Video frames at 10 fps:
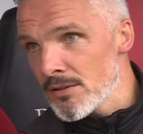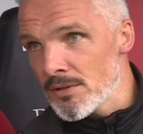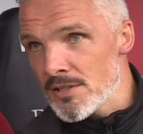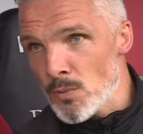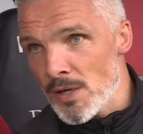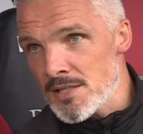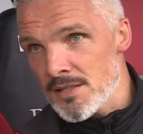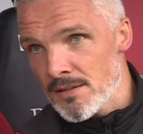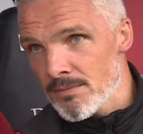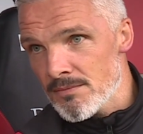You know, and he's
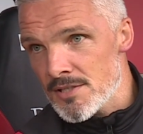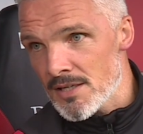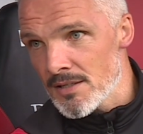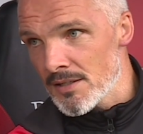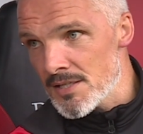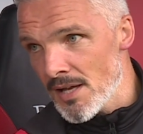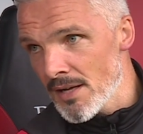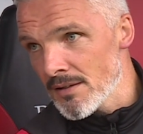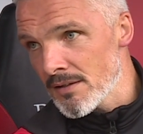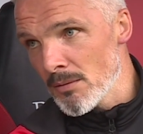wasted sitting in the
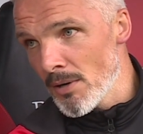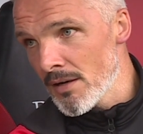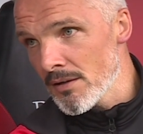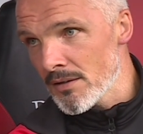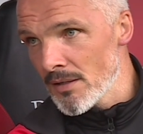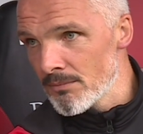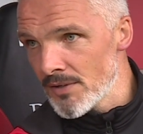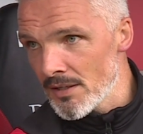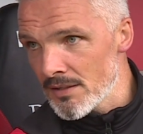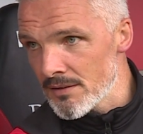stand at Kilmarnock, and I'm
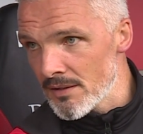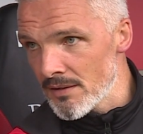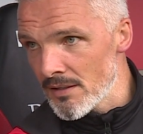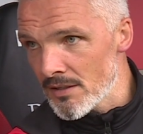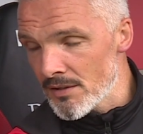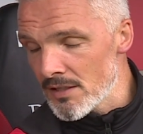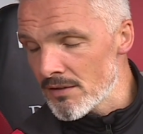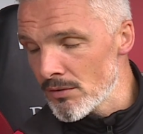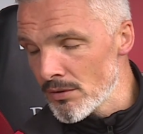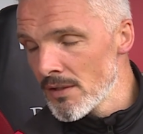delighted that they agreed
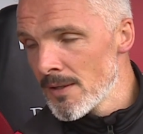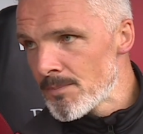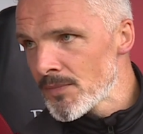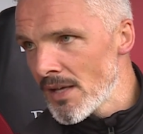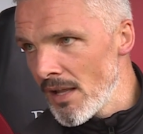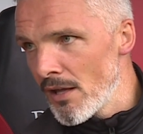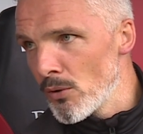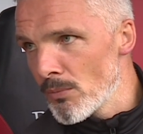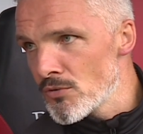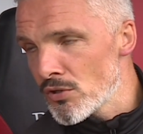to
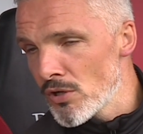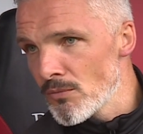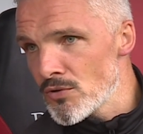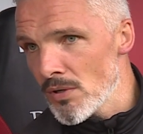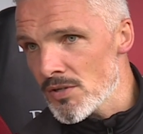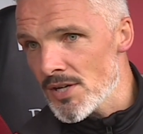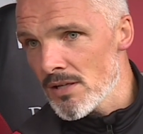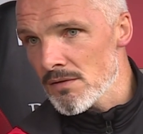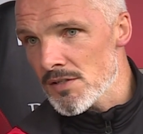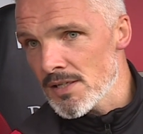allow him to come to
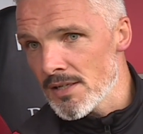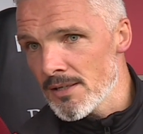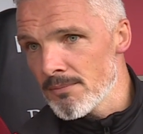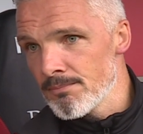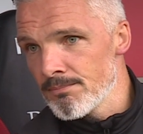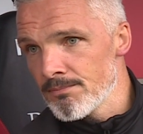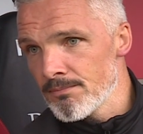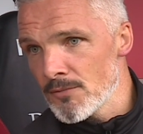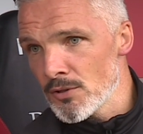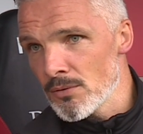ourselves. Um,
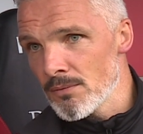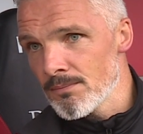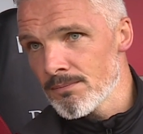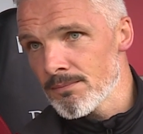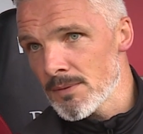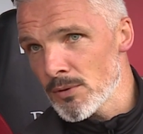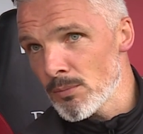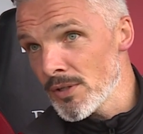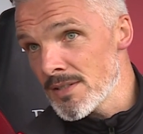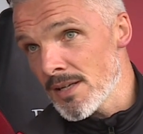you know, the
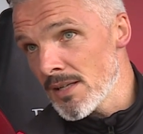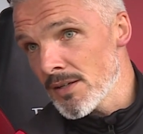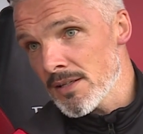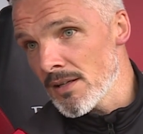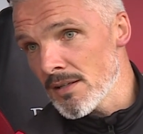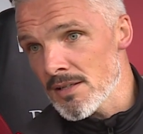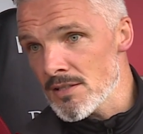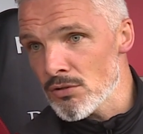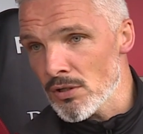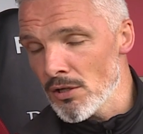boy Taylor at Killie
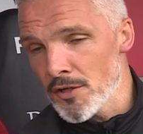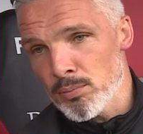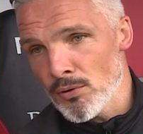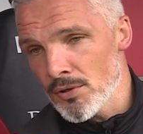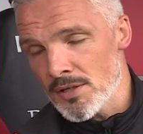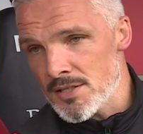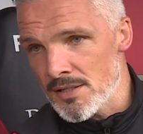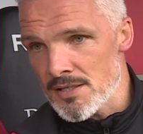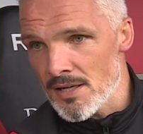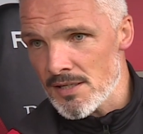has took a lot of plaudits
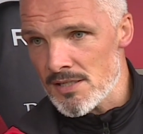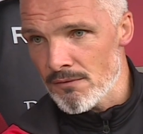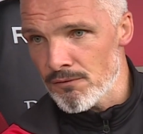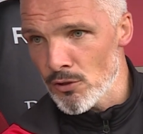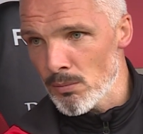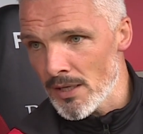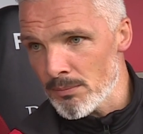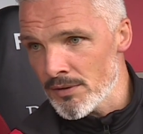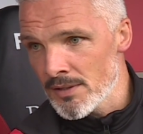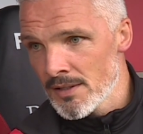and he's an excellent
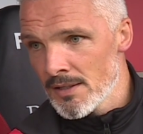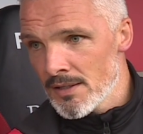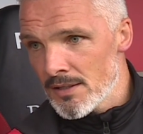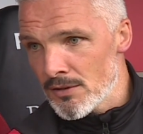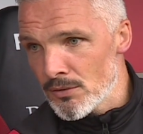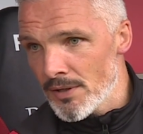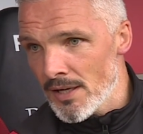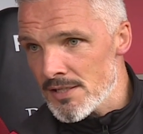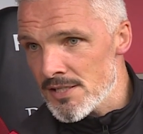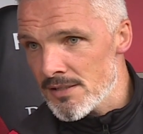fullback, but you know
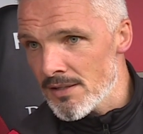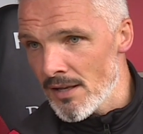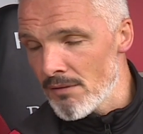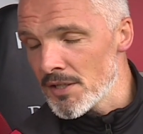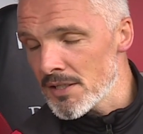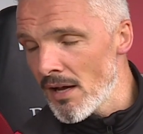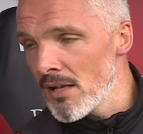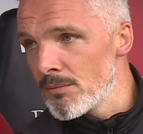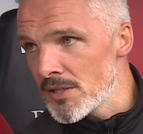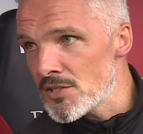that's the level that
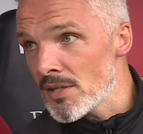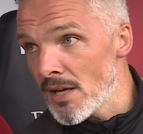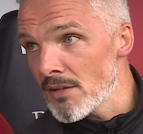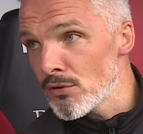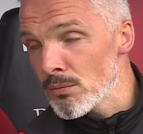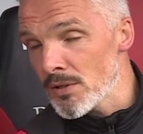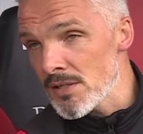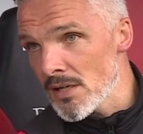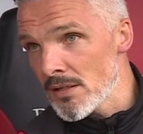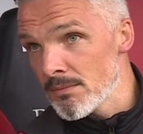Calum needs to get to
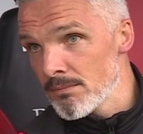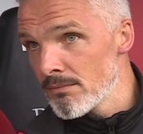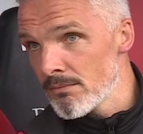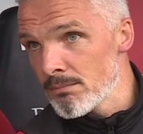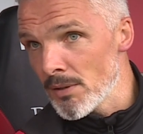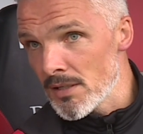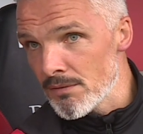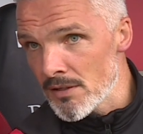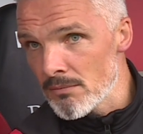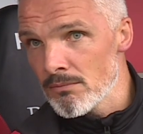because I
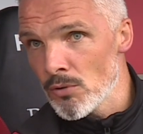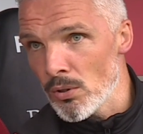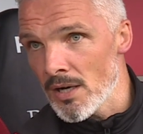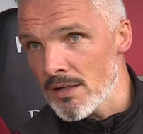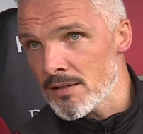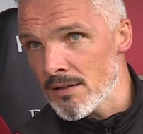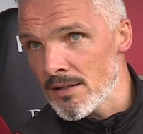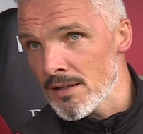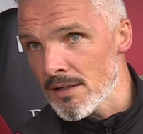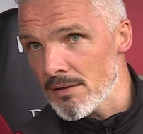believe in him
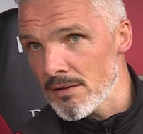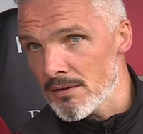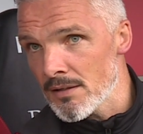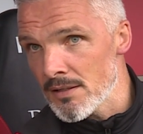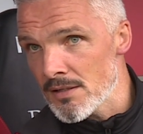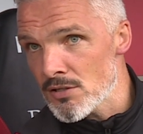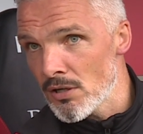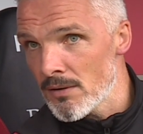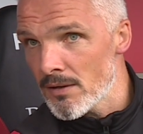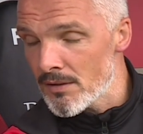wholeheartedly and I think that he has
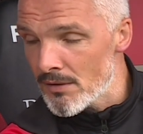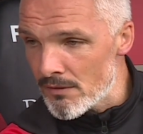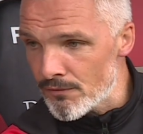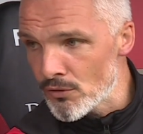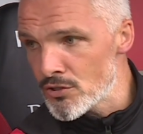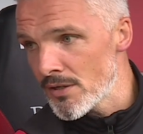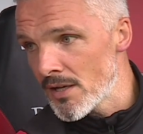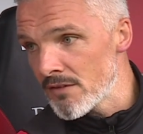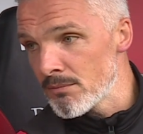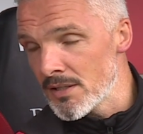got a great future
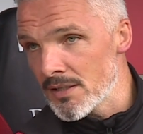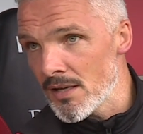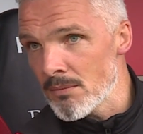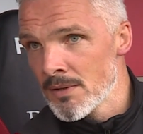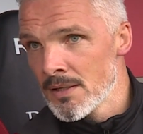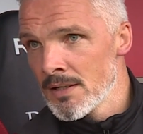ahead of him in the game.